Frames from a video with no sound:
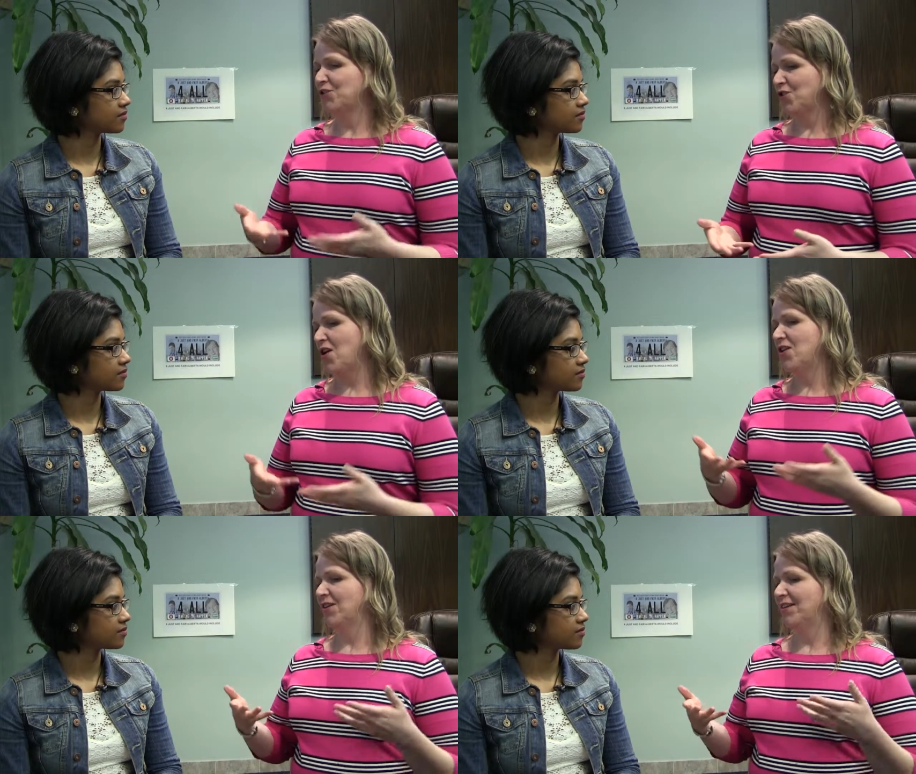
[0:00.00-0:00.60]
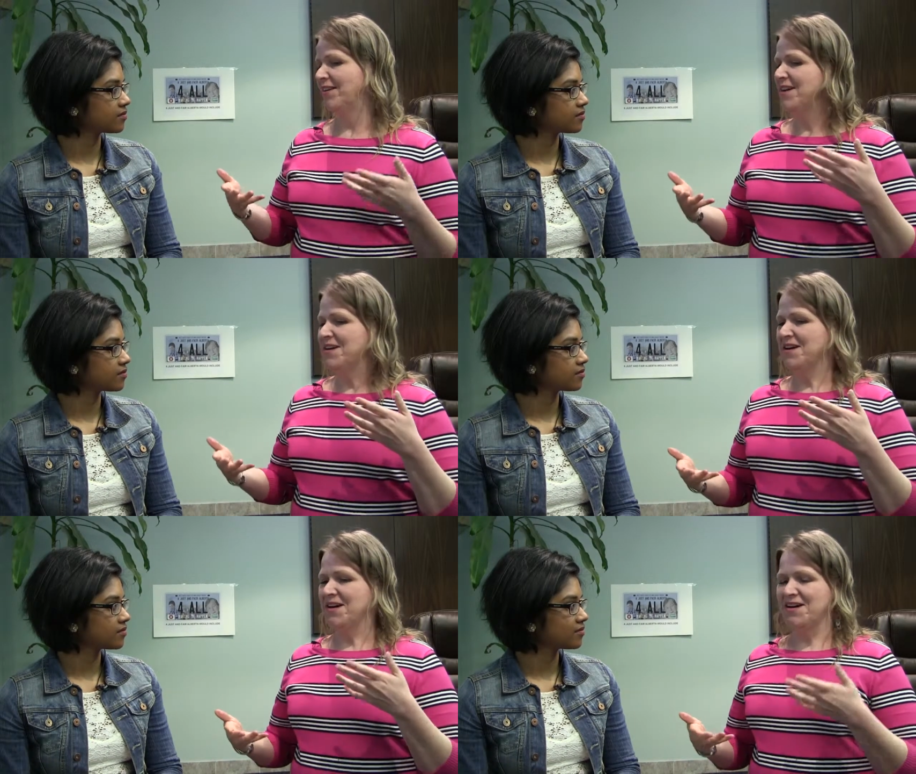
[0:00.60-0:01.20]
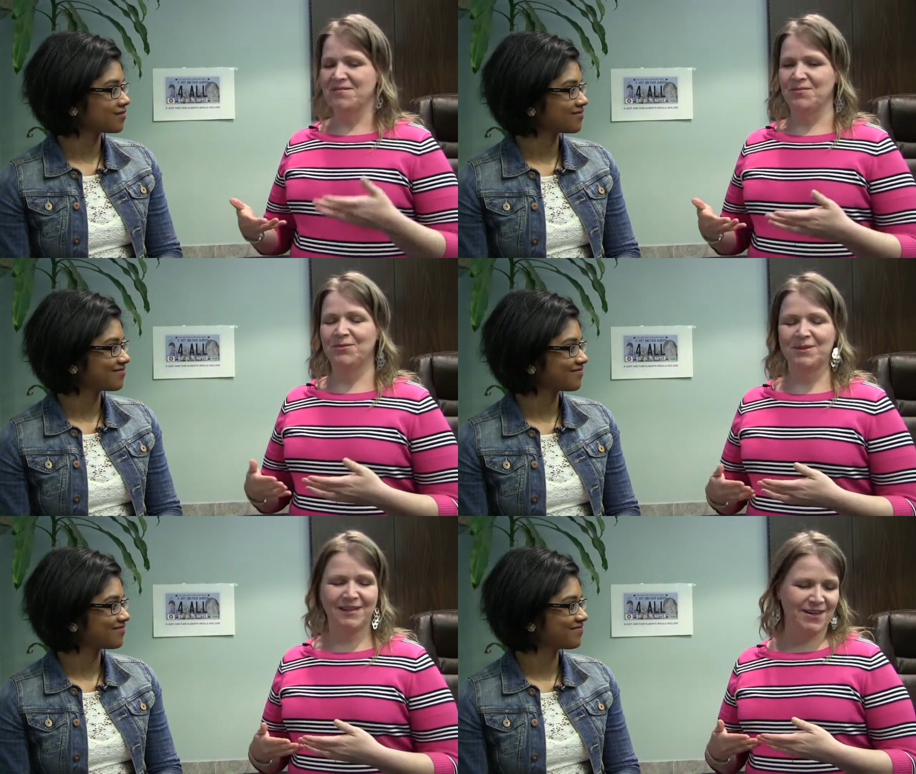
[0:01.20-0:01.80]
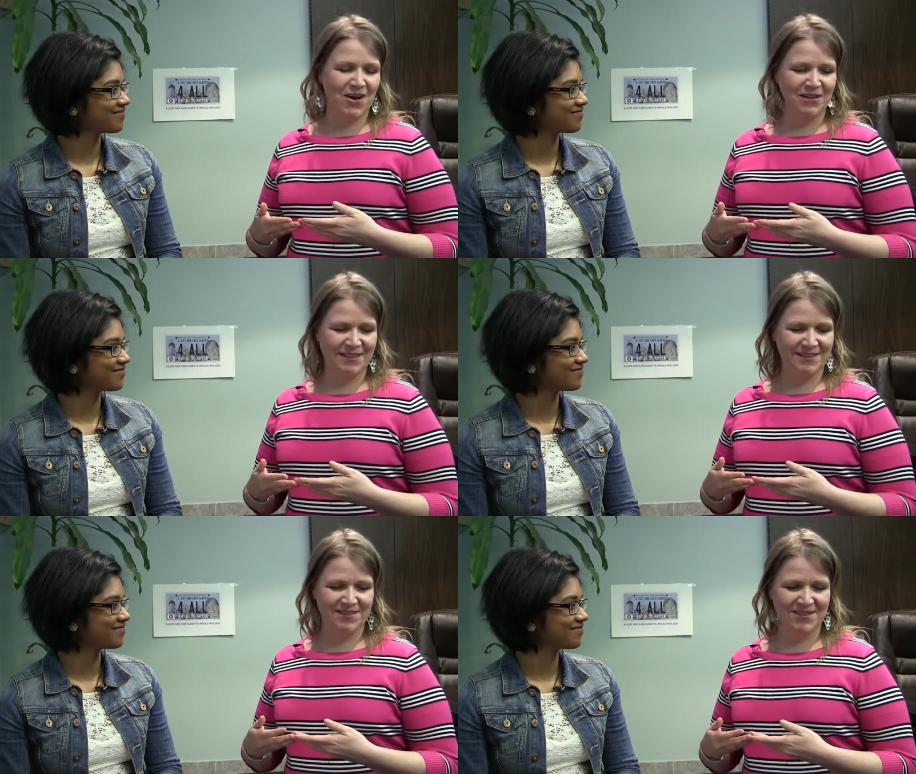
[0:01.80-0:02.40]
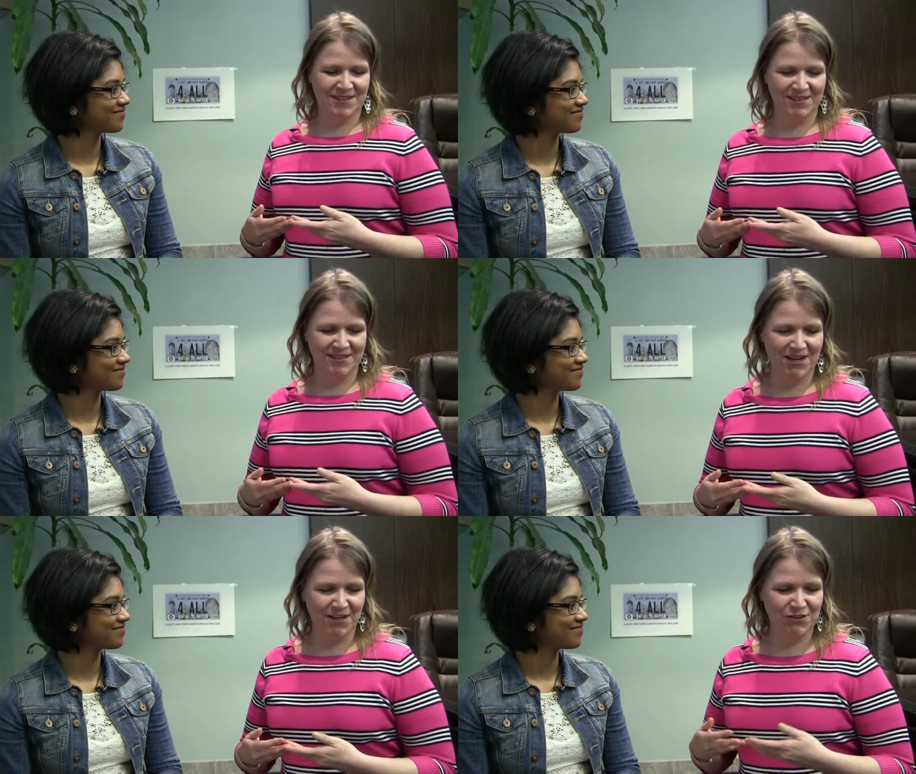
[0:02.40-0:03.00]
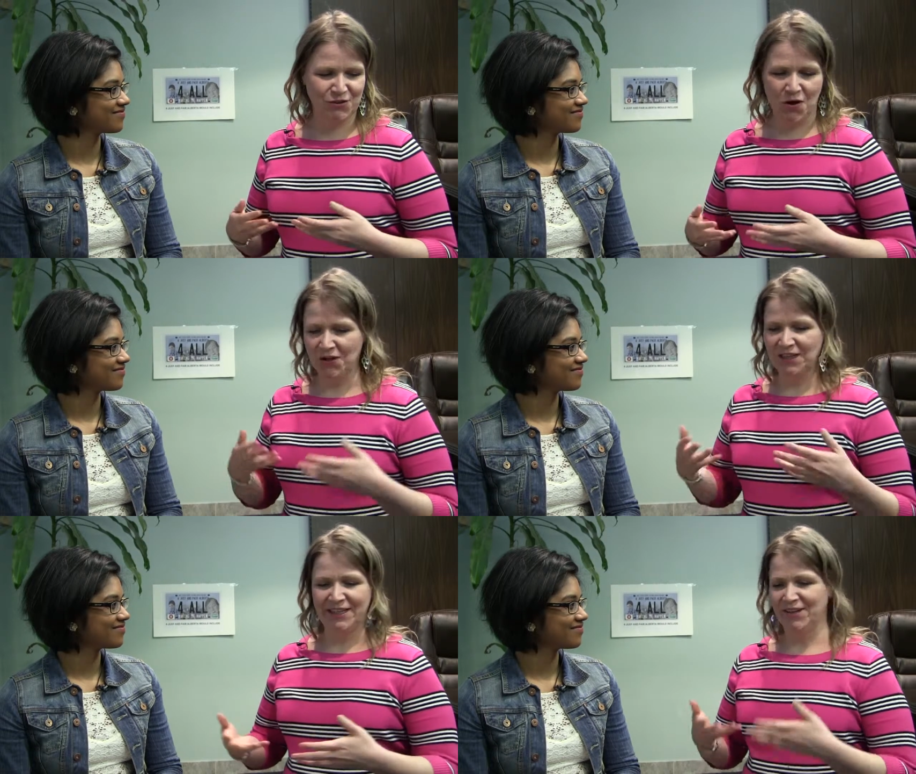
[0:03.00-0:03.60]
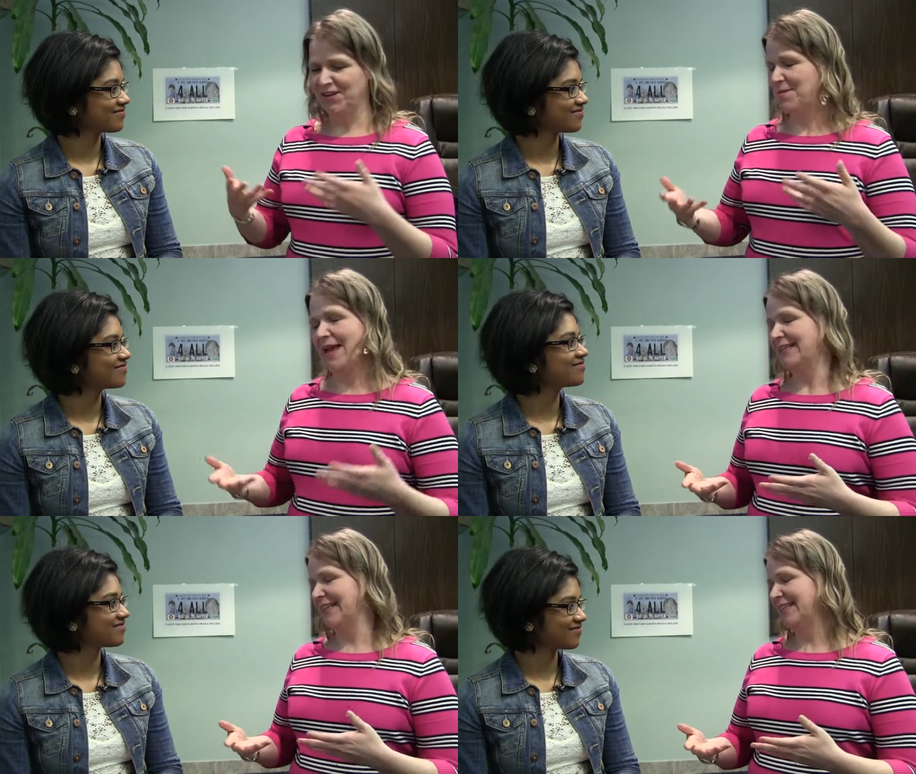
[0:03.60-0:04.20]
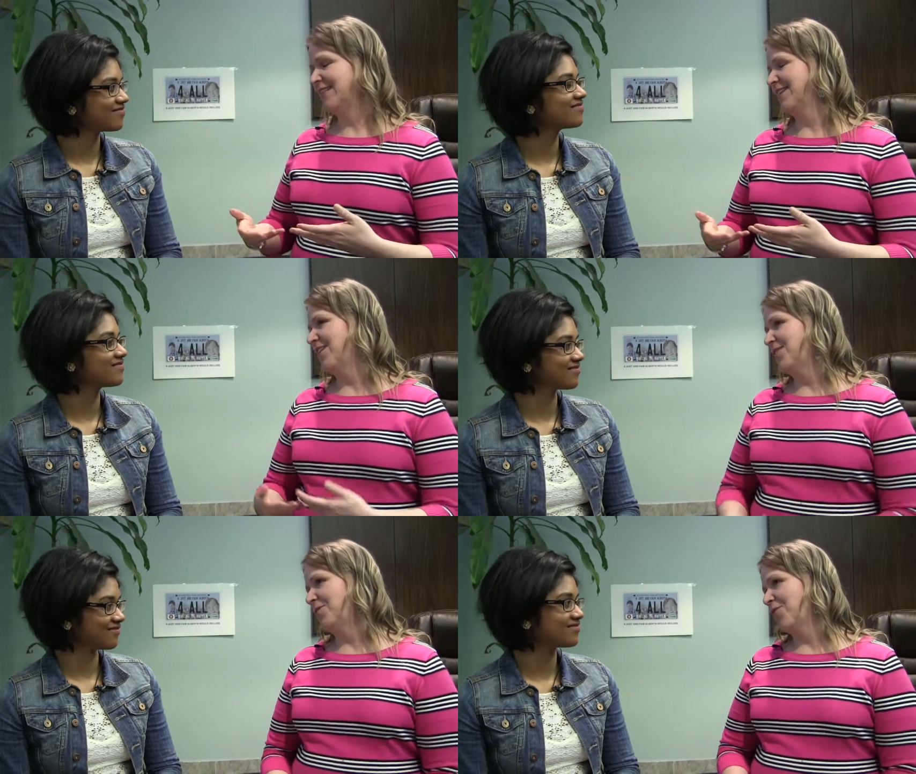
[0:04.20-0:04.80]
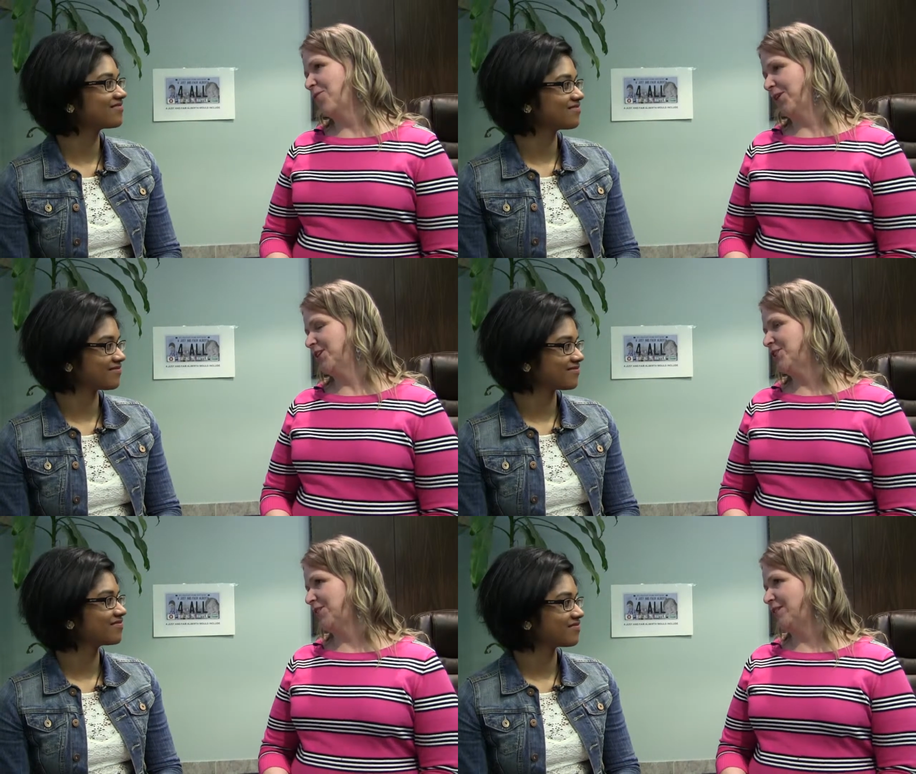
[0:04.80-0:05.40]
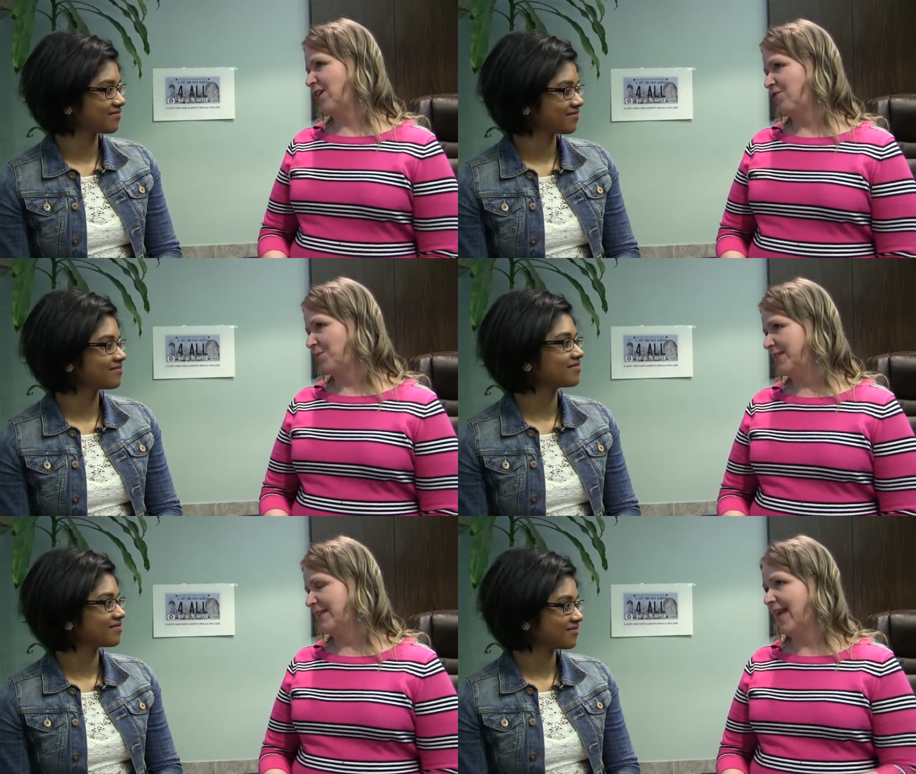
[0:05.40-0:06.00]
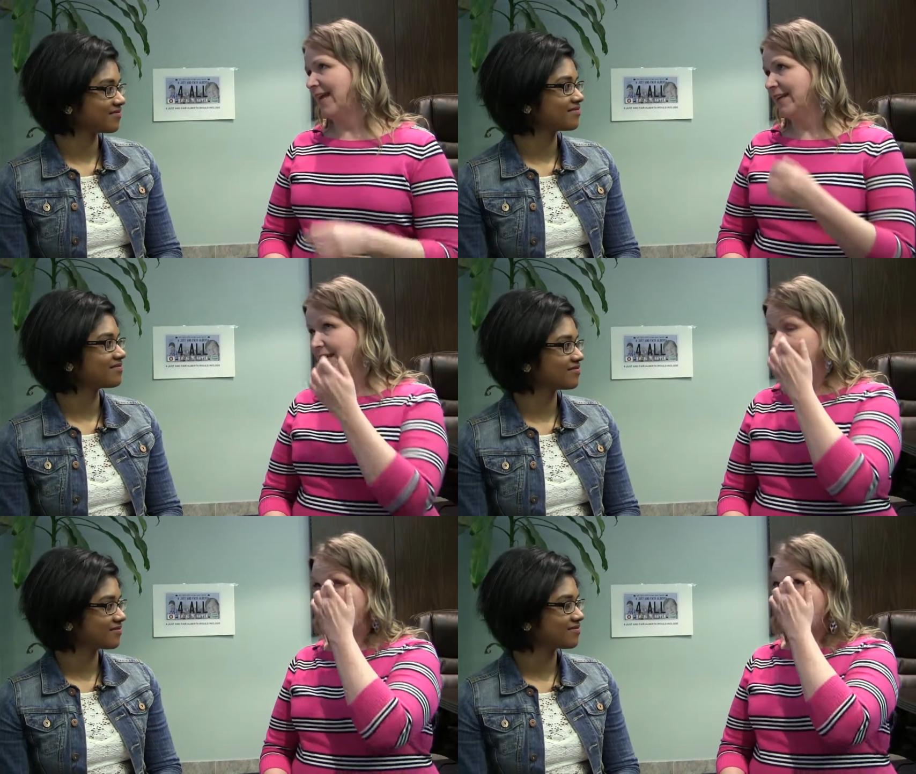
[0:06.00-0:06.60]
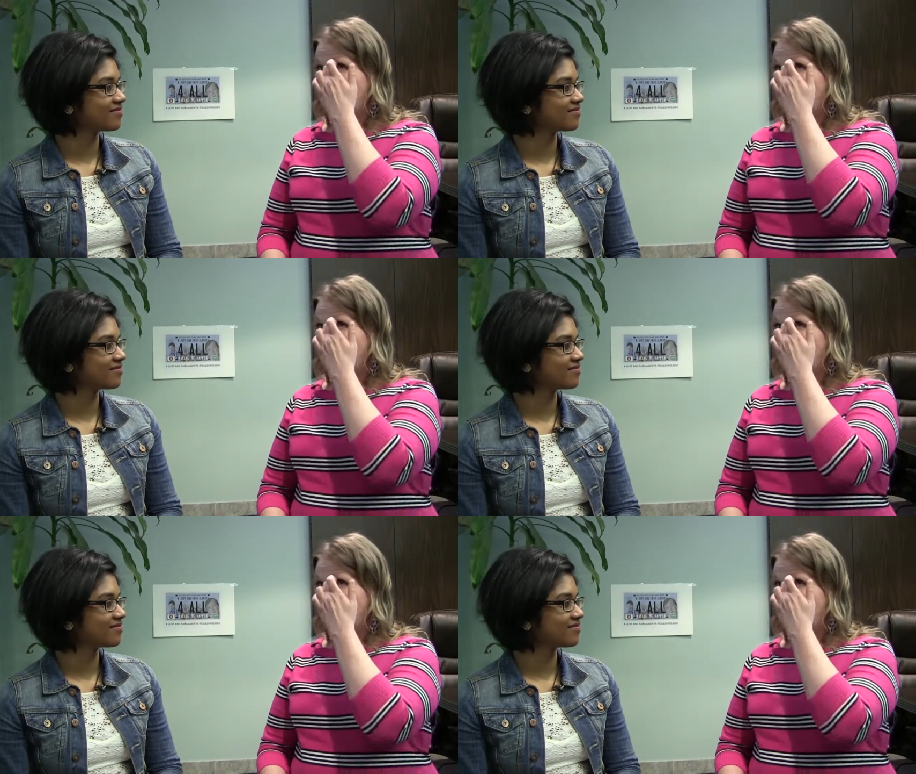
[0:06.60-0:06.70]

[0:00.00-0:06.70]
Speaker 1: strong, what did he call it, a strong, clear mandate for a Conservative government in Canada.